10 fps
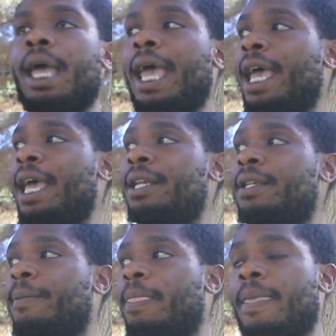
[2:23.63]
and
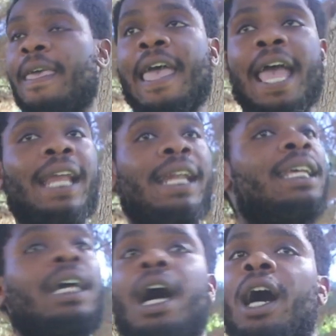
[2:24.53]

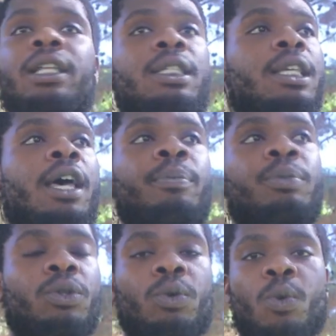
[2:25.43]
any concept